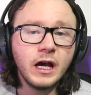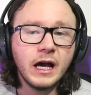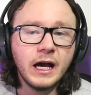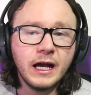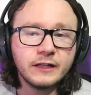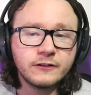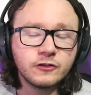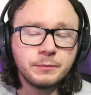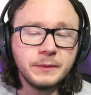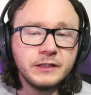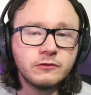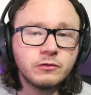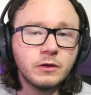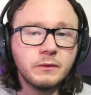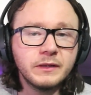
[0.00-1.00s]
to
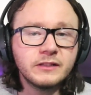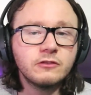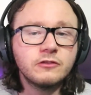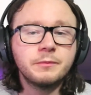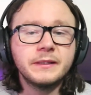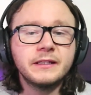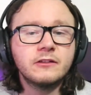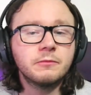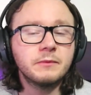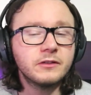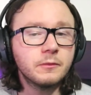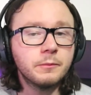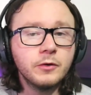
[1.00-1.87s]
speak to her when she was speaking to Mr.